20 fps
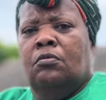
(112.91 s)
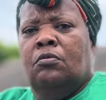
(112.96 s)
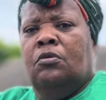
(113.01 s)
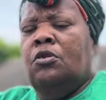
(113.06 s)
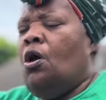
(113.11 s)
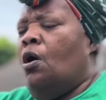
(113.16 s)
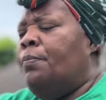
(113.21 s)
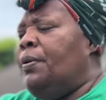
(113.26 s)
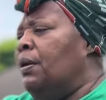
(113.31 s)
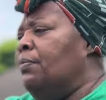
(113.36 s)

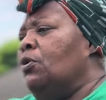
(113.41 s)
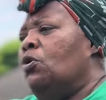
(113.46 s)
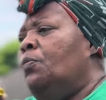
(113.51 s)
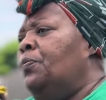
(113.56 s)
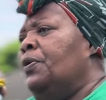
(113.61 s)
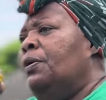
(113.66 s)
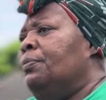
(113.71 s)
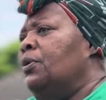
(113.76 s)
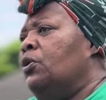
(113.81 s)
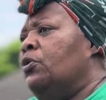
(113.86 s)
Nah, baby, don't
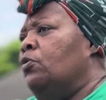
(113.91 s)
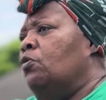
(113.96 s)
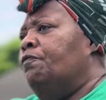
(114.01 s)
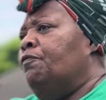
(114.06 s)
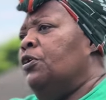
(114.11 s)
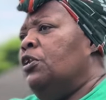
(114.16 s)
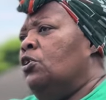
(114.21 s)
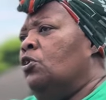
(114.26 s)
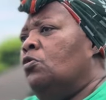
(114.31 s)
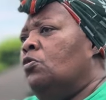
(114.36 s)
put me on no
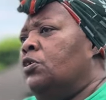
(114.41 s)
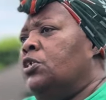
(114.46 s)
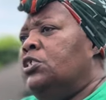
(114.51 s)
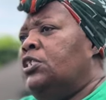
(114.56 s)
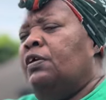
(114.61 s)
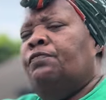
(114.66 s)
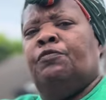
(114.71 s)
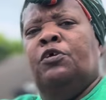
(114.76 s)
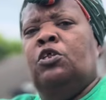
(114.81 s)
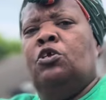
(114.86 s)
video, because
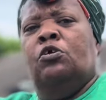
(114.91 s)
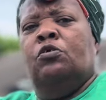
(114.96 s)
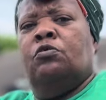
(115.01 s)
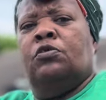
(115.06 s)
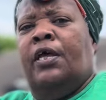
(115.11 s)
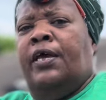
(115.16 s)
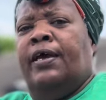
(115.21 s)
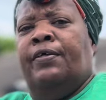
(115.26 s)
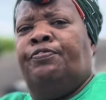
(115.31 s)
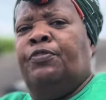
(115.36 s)
they say videos
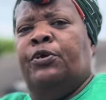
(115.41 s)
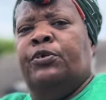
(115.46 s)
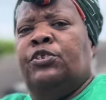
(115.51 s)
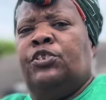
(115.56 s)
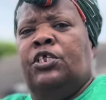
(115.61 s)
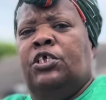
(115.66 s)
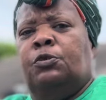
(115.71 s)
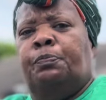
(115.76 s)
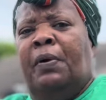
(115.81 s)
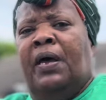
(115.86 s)
add
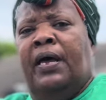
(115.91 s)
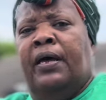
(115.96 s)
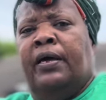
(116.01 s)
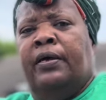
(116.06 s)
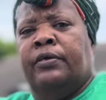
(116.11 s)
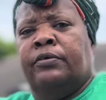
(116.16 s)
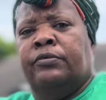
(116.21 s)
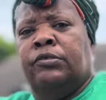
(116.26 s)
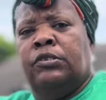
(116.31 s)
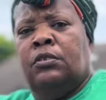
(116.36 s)
36
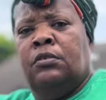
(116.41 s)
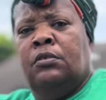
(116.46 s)
pounds.